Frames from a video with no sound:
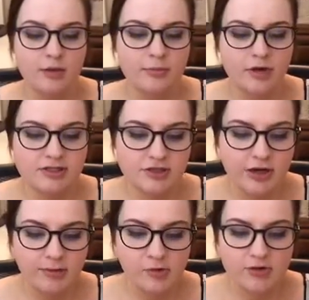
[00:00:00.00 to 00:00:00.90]
bronzer.
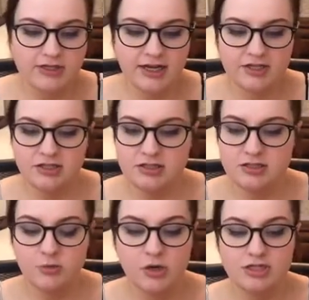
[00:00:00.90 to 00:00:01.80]
I'm going to actually
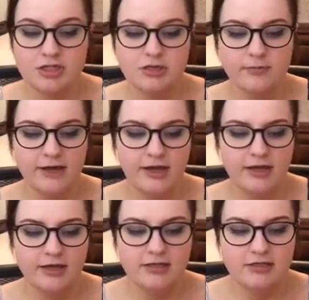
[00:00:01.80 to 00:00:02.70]
swatch it on my
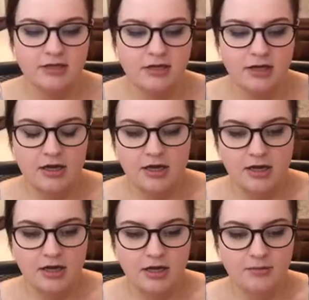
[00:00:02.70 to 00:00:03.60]
hand.
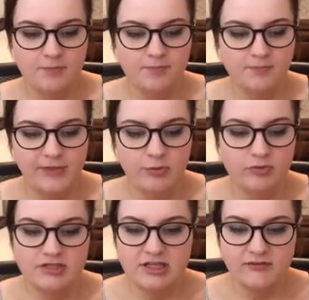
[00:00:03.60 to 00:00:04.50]
Um, and
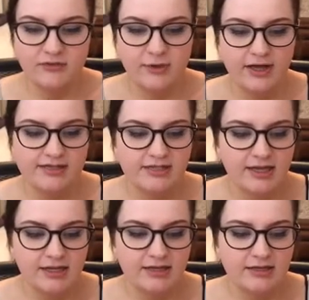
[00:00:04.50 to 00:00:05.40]
we'll see if you guys
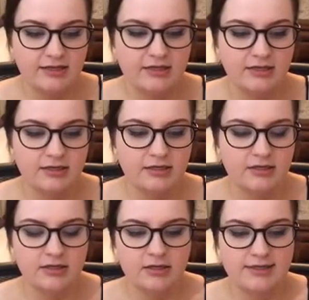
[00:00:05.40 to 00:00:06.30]
can
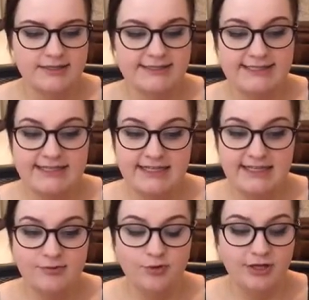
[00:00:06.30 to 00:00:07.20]

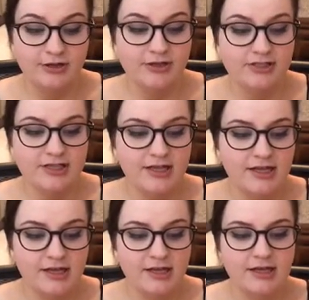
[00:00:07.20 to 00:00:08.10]
see what it looks
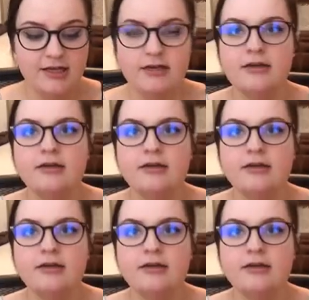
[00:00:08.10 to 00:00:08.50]
like.